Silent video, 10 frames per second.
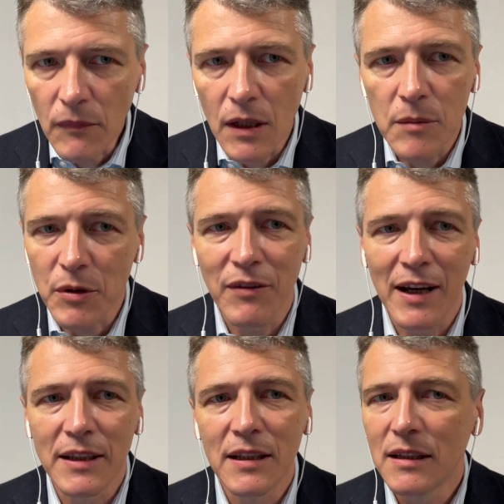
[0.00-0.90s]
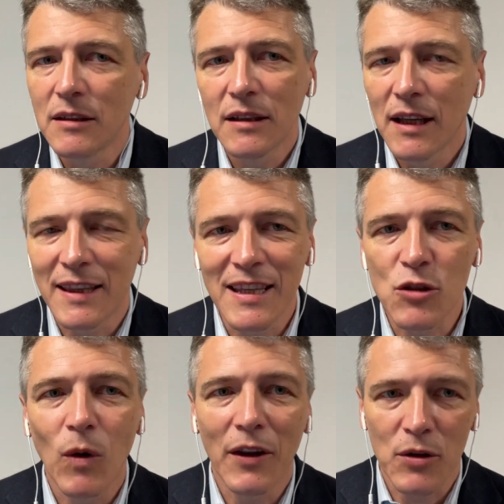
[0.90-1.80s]
provide at least
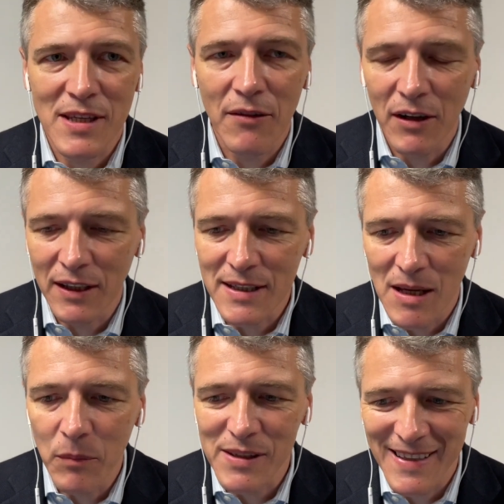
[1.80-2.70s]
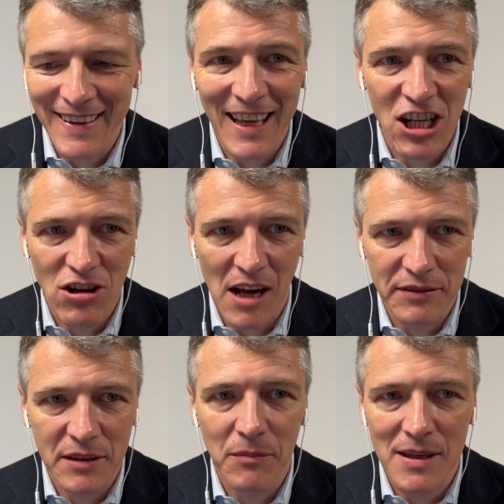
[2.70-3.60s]
one or several examples that I
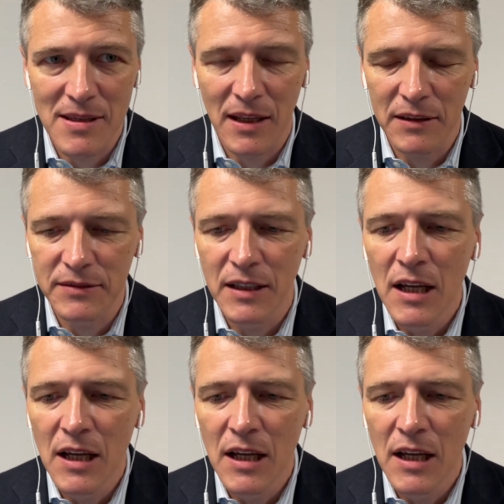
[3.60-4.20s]
craft myself.